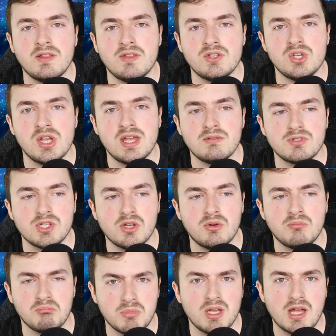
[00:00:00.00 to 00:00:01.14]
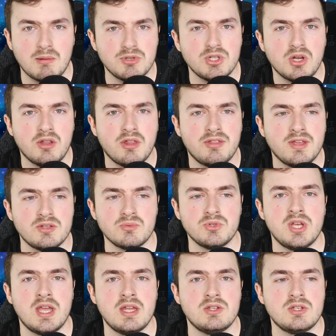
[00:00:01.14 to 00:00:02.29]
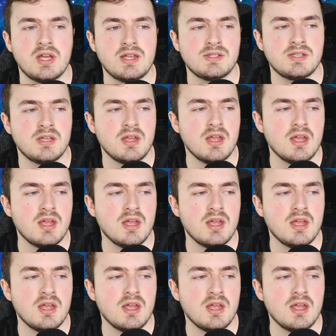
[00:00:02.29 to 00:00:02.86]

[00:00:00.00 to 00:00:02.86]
this year, so I'm sure that things will change as